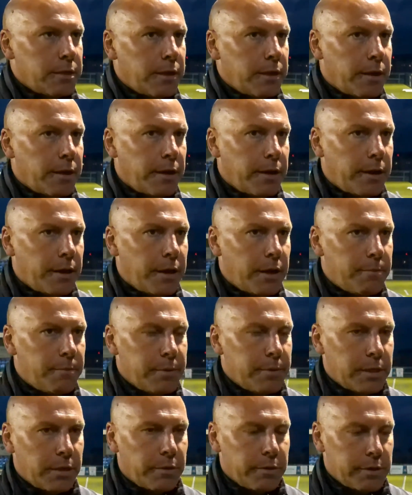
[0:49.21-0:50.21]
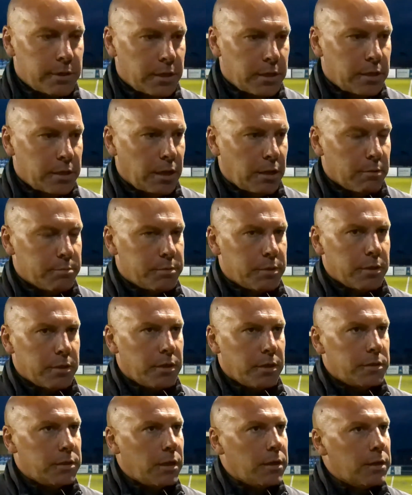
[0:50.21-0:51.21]
he helped
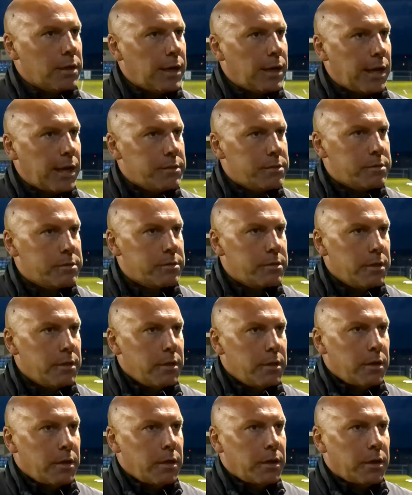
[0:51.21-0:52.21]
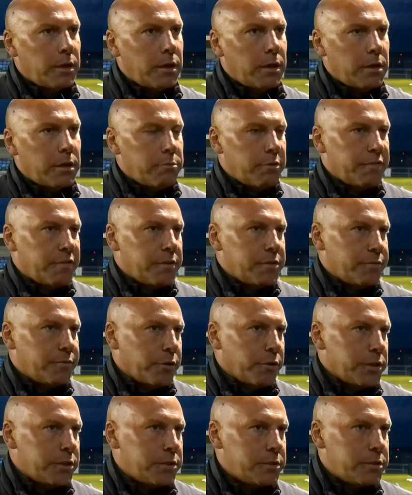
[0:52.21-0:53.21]
the younger lads with his
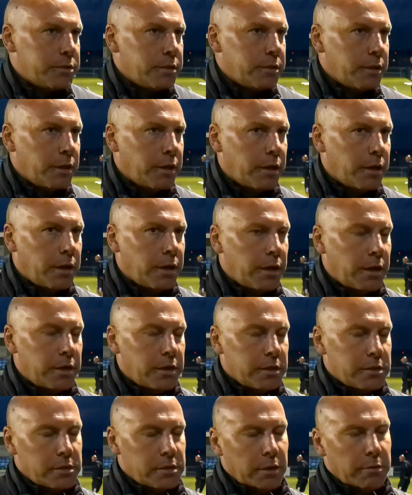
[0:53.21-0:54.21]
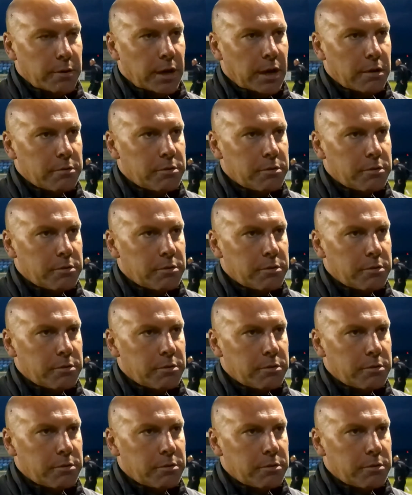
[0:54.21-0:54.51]
voice and his know-how.